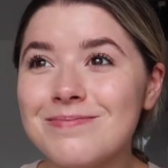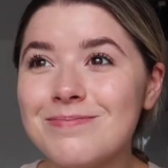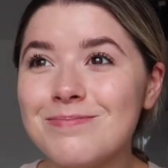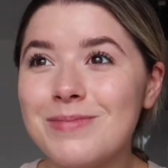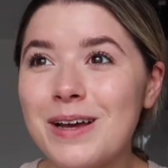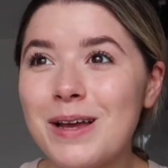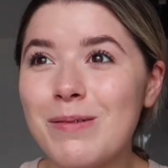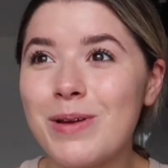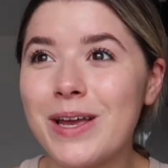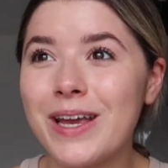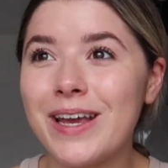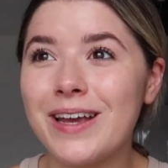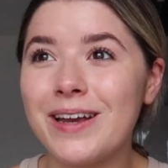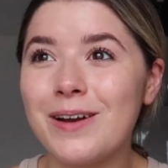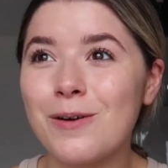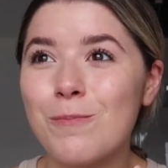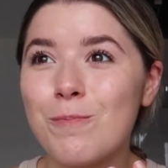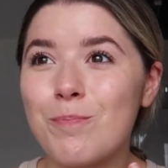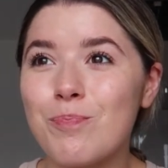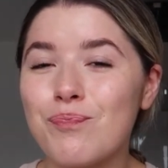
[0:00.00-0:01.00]

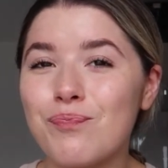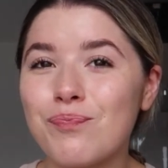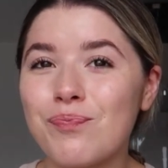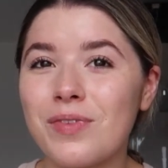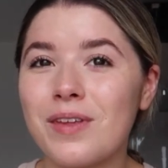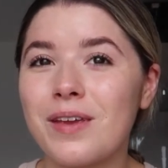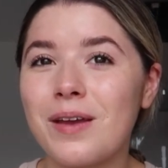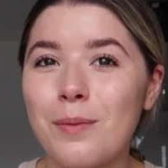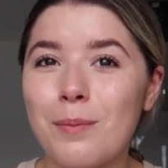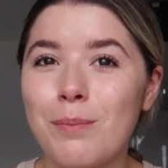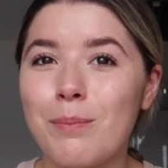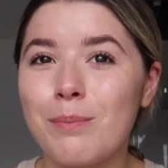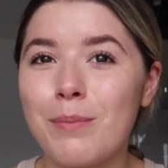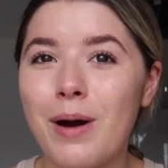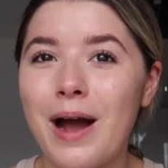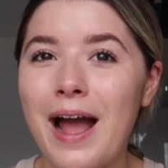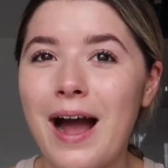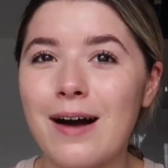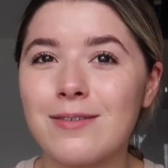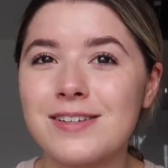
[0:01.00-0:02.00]
maybe
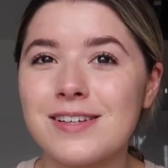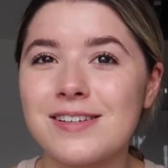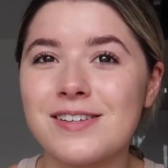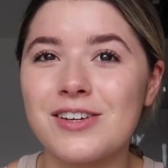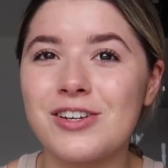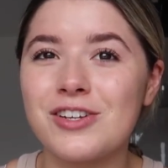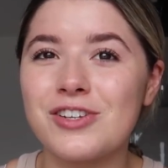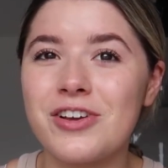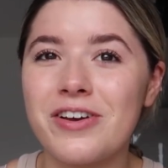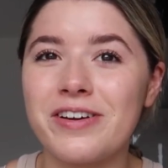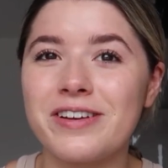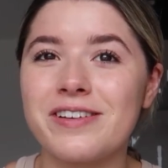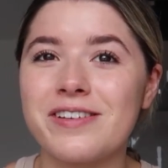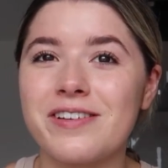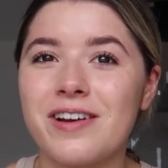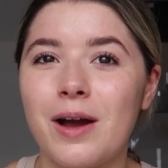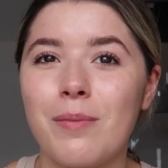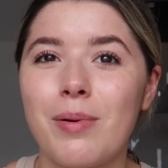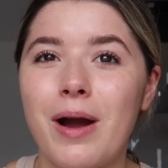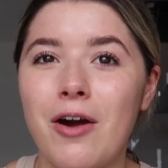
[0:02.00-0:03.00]
my house is gonna turn
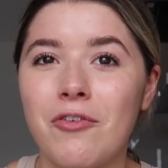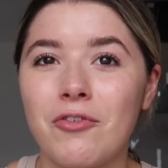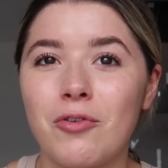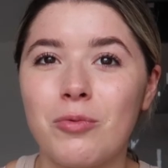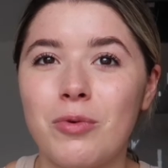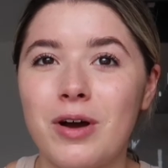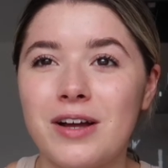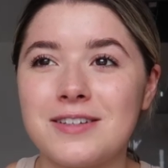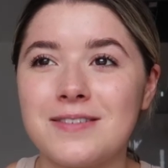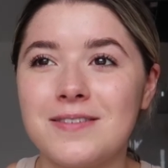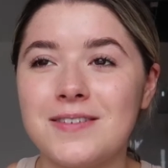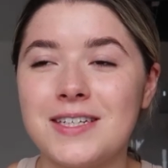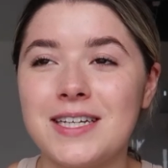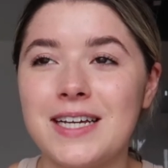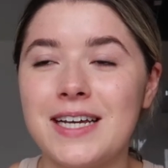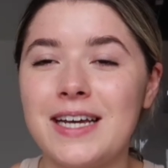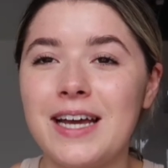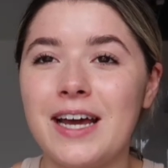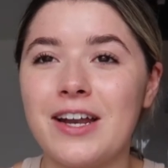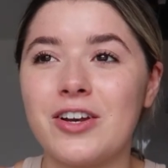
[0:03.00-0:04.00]
into like paranormal
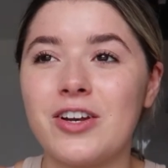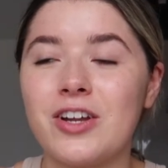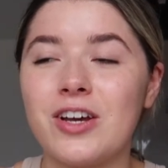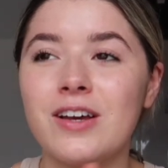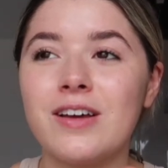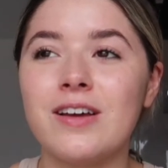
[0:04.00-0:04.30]
activity, and